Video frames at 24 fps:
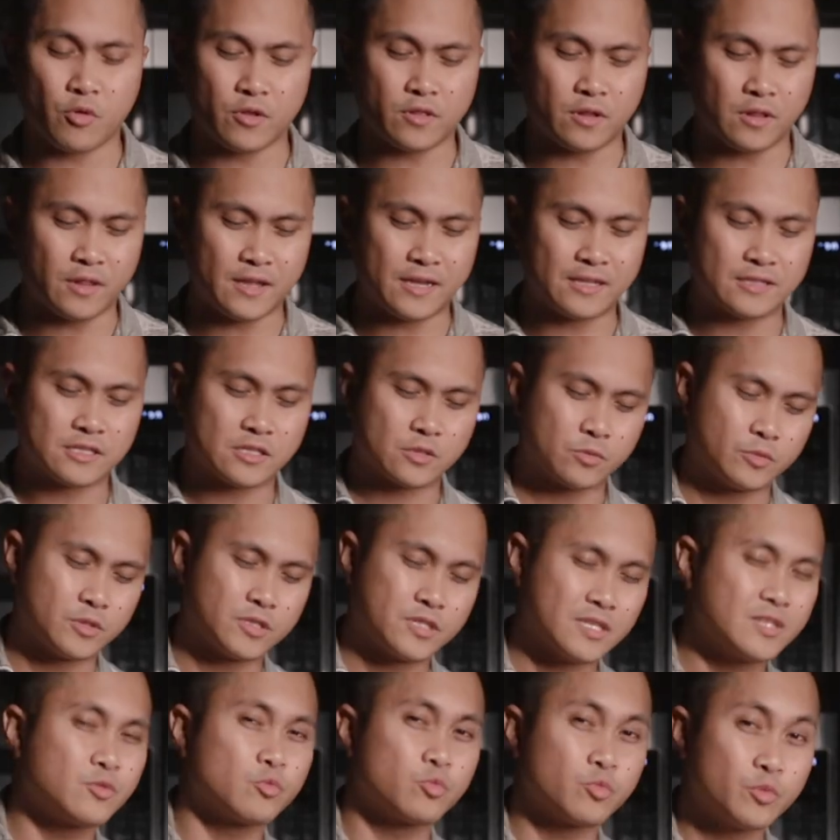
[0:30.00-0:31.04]
with a lens,
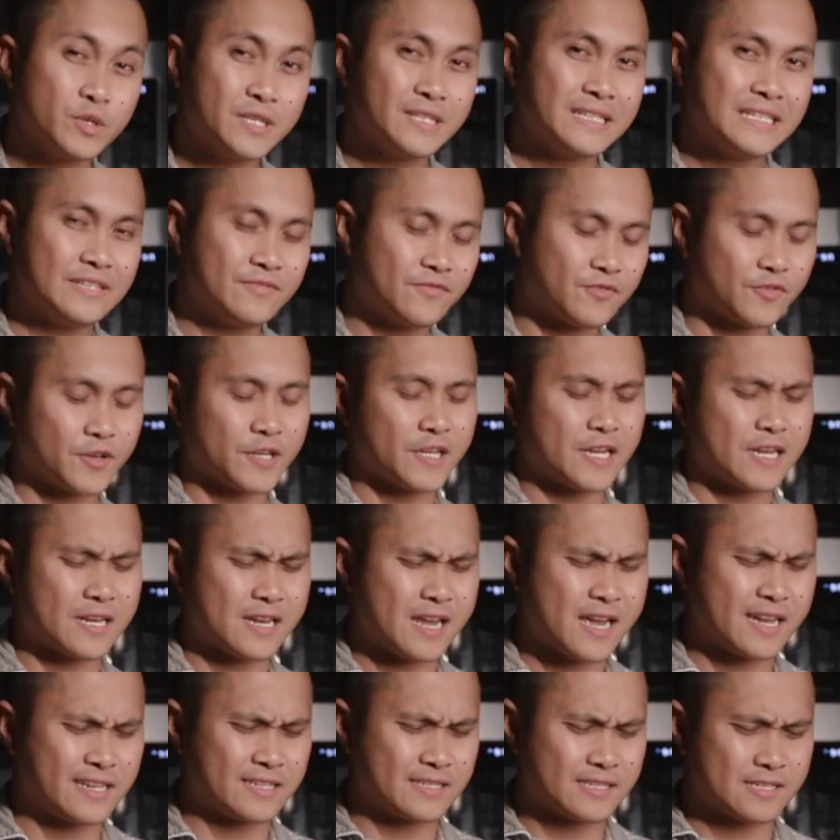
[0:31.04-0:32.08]
which is really freaking
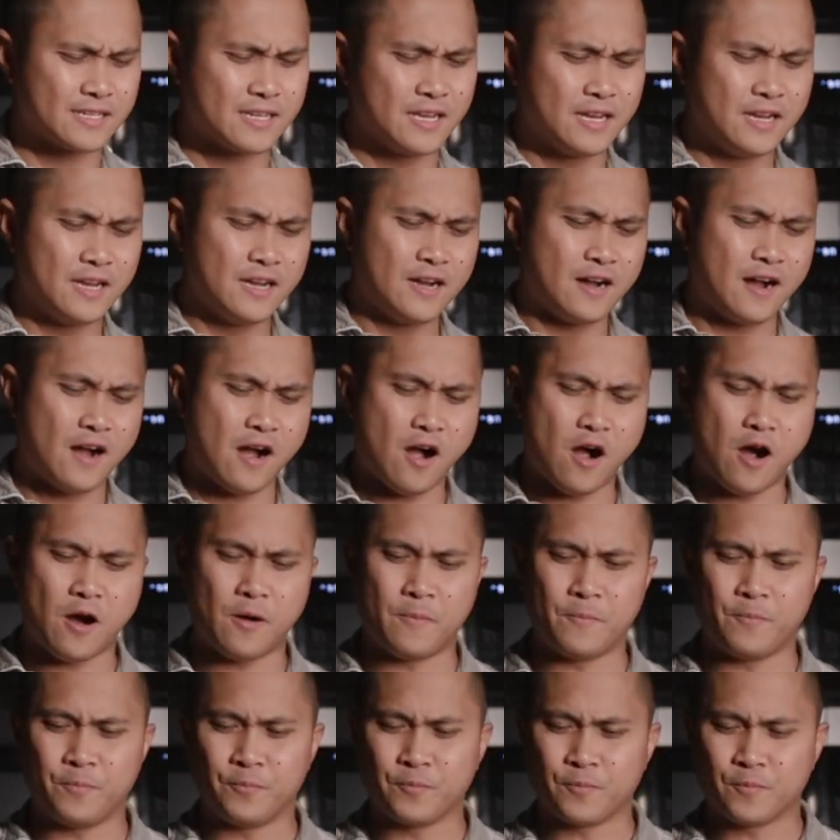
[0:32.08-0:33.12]
nice
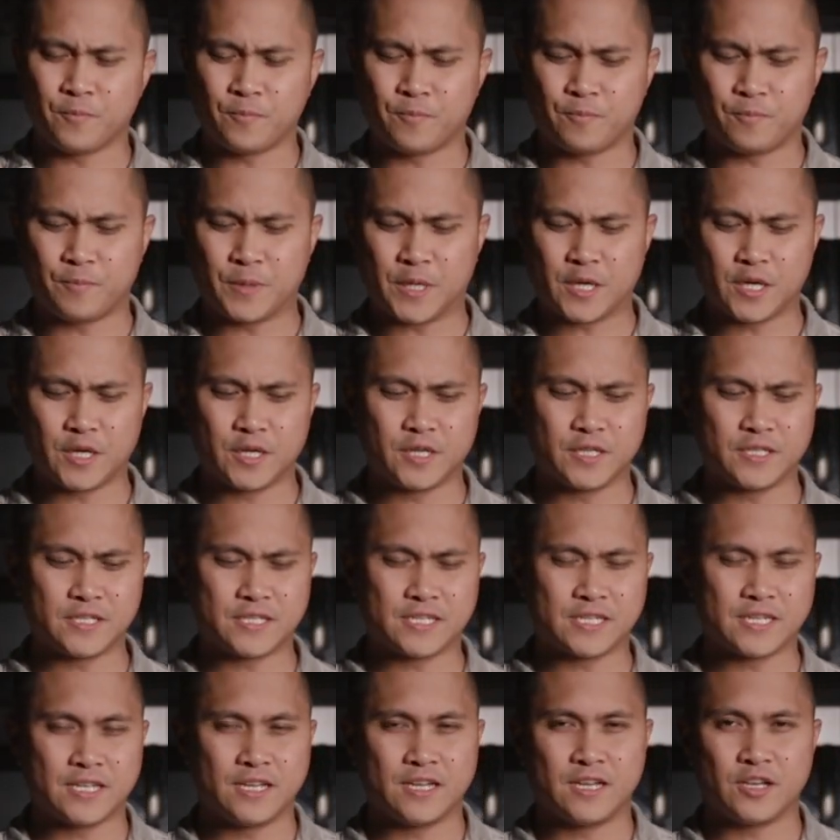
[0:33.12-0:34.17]

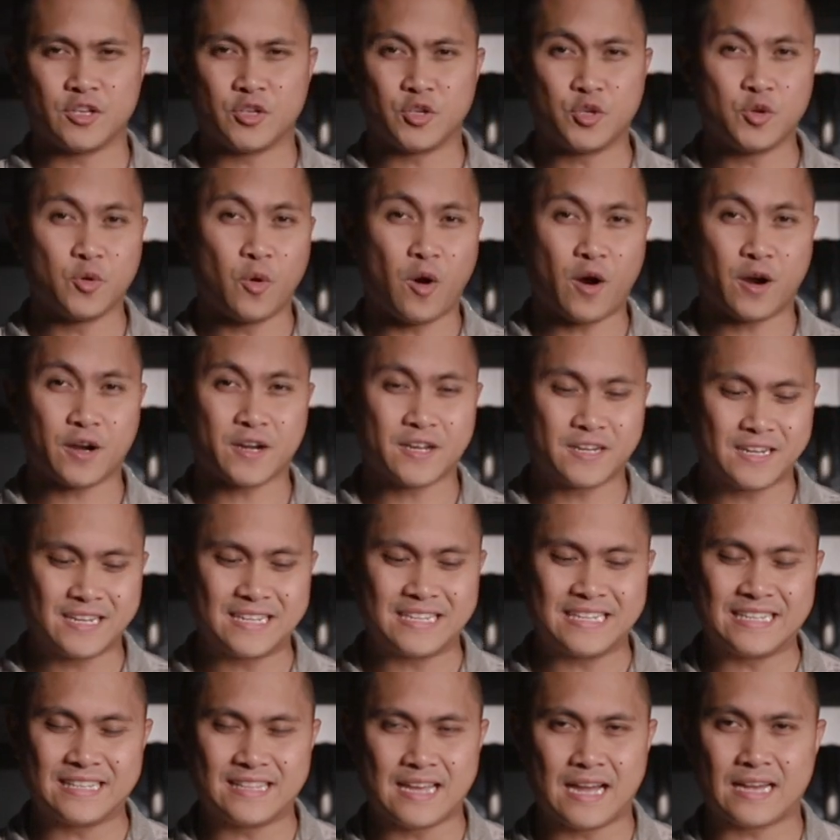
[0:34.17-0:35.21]
because you are gonna
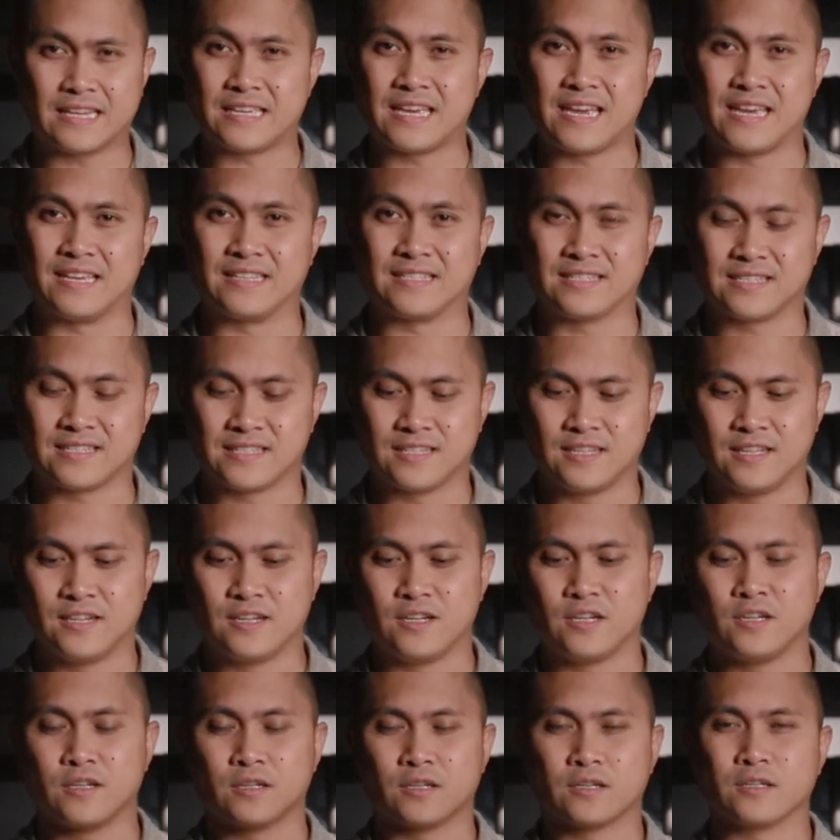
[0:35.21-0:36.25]
need that case.
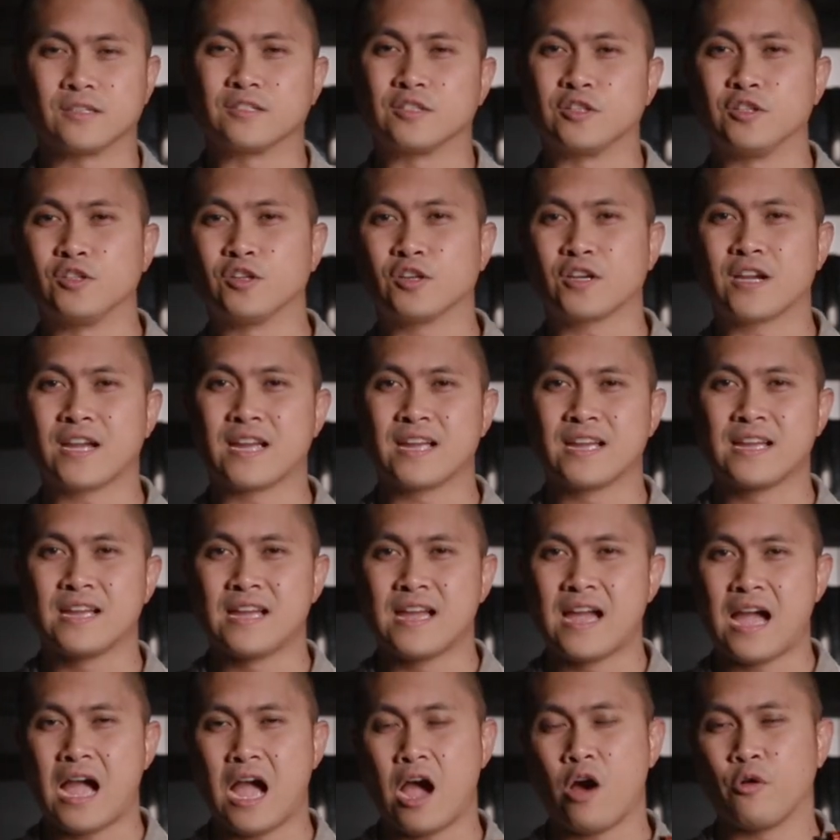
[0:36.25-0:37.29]
Cause look
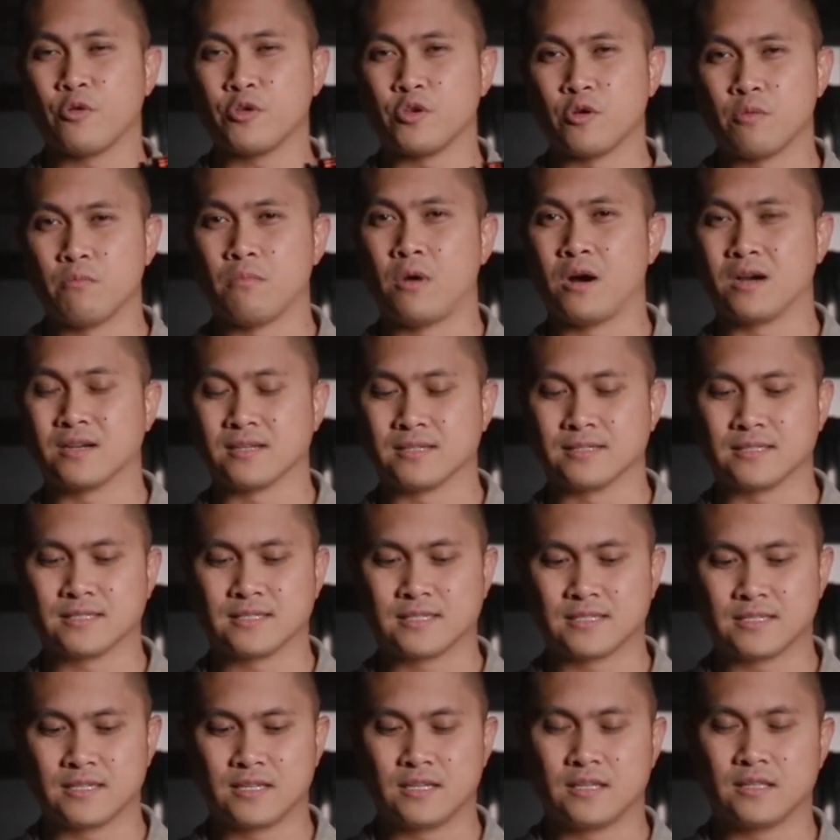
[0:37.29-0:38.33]
how
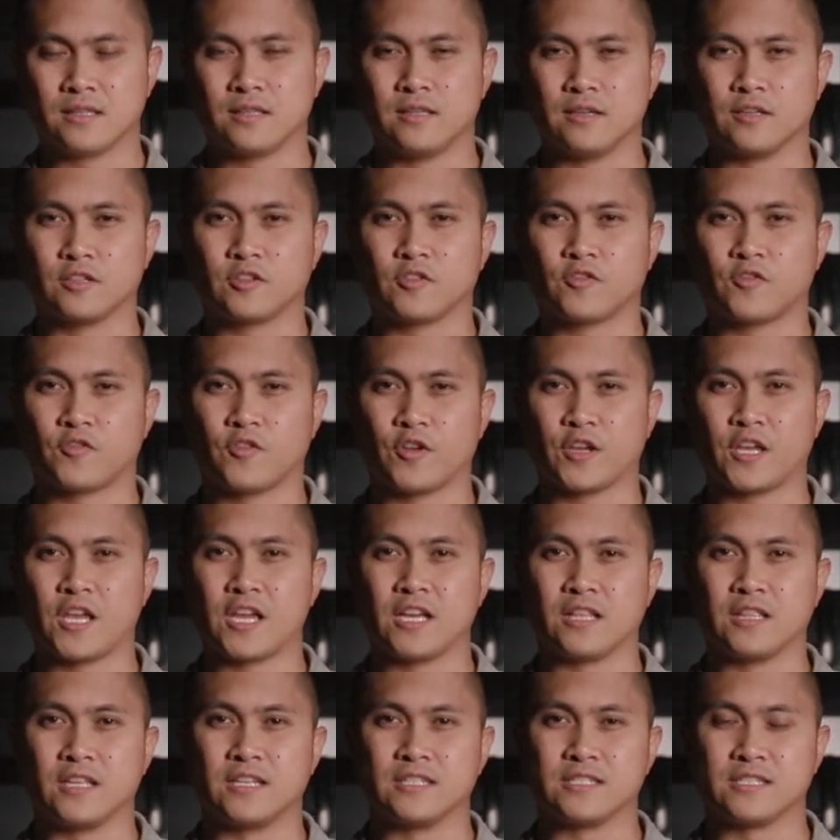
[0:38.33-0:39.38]
humongous this
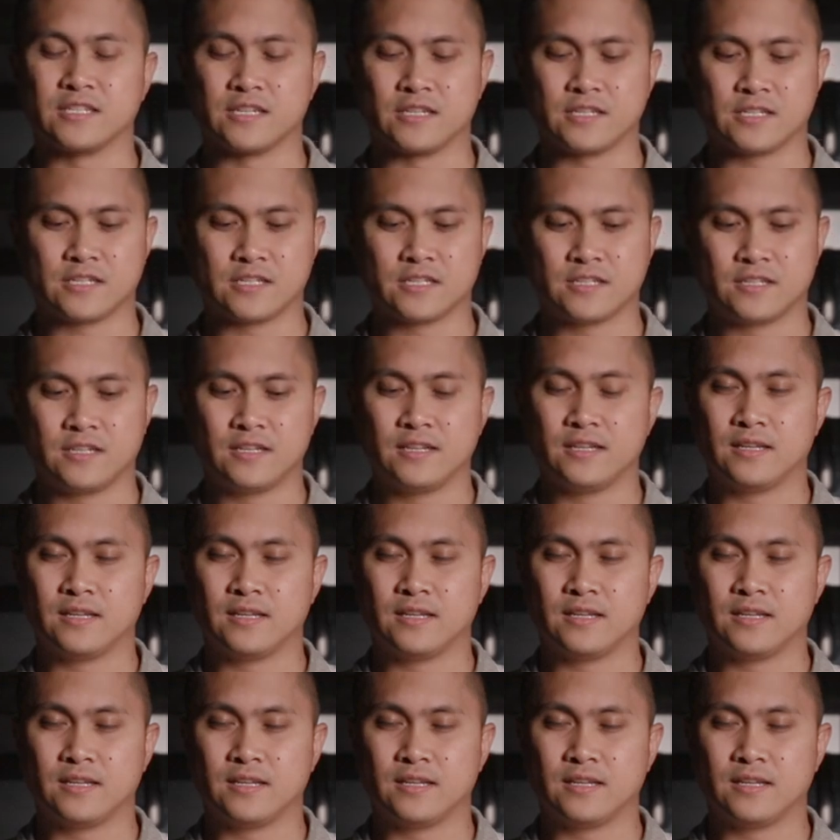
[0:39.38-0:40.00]
freaking lens is.